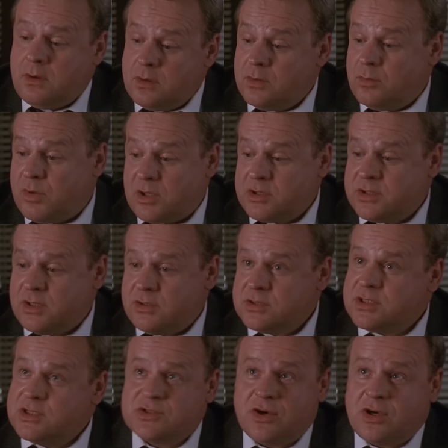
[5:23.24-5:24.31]
Well, the bartender
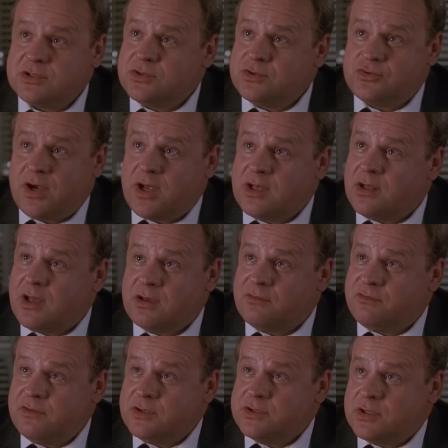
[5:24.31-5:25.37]
says Auster drank like a
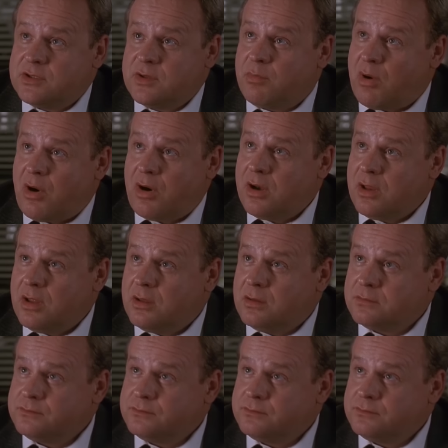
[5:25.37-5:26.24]
fish at the party.